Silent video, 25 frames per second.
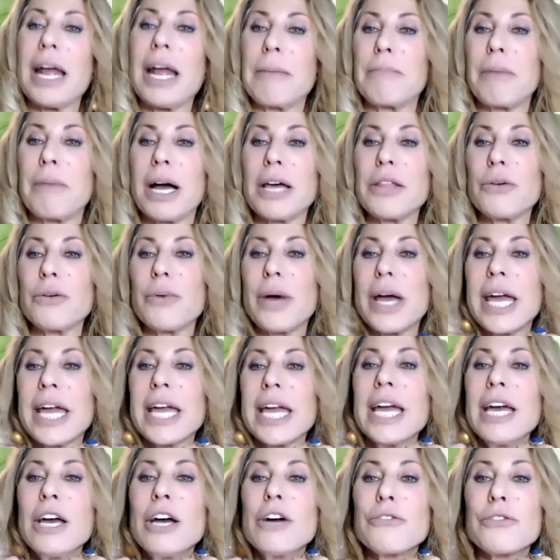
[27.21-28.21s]
And by the
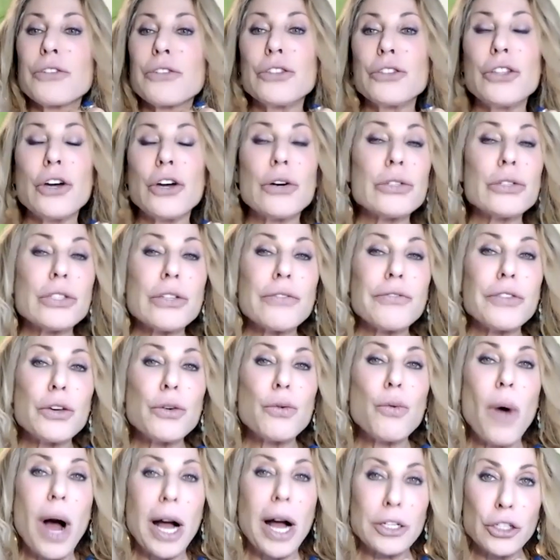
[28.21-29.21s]
way, for those of you
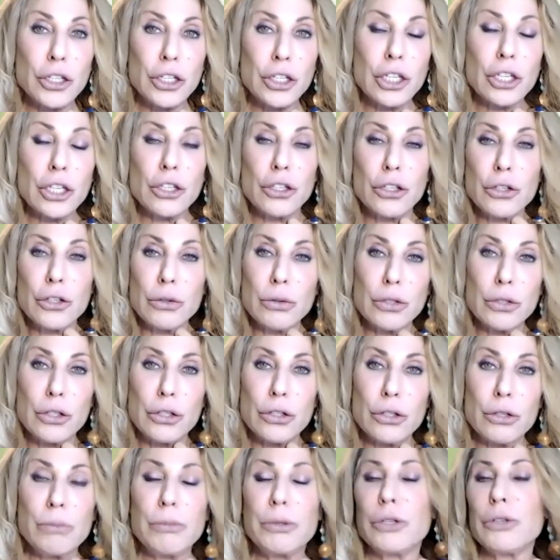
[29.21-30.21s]
watching
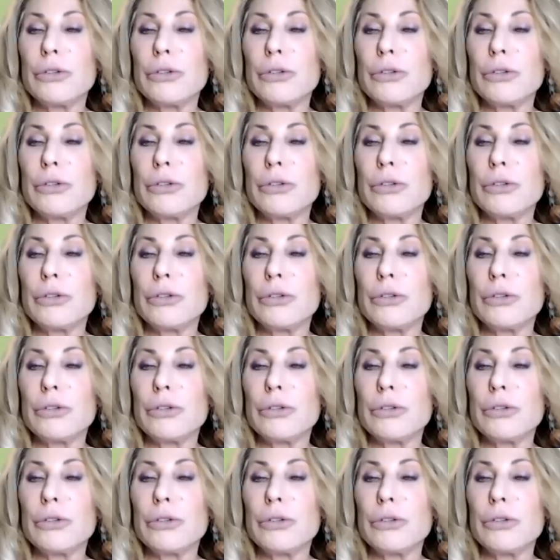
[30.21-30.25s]
YouTube,